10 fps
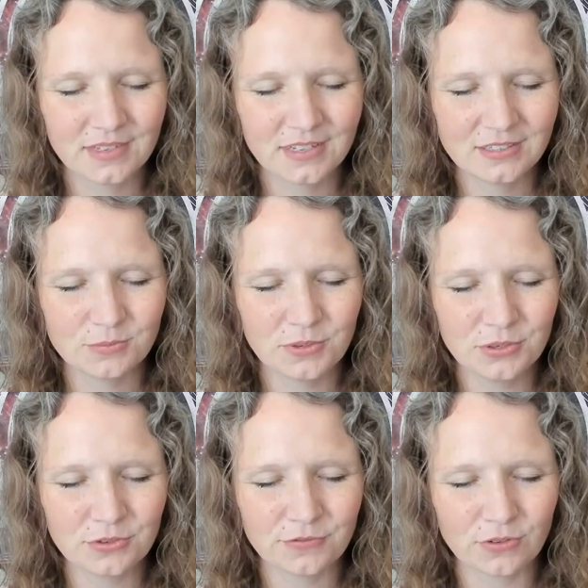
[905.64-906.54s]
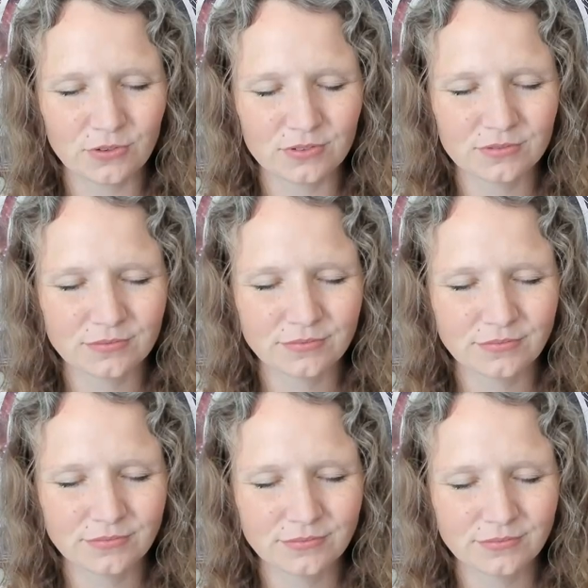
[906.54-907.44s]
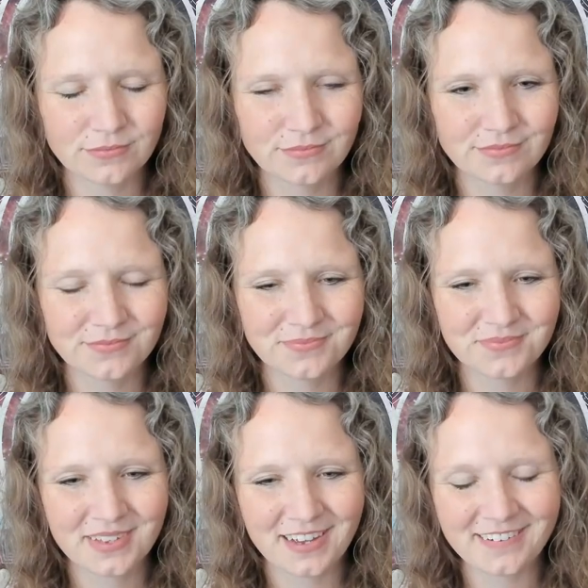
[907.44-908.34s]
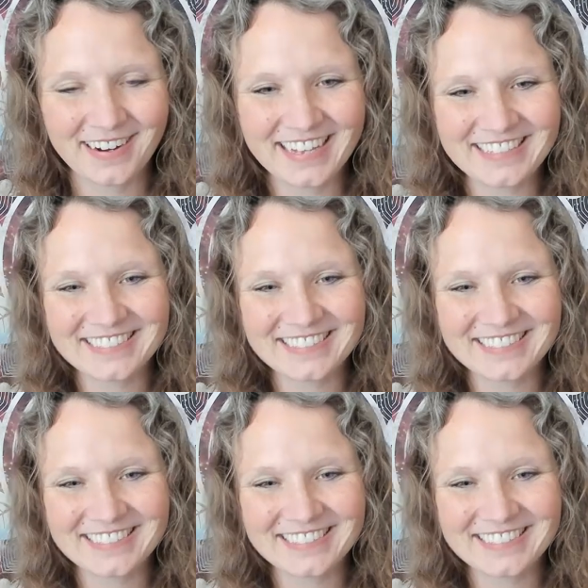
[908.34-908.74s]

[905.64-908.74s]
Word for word: It's beautiful. All right,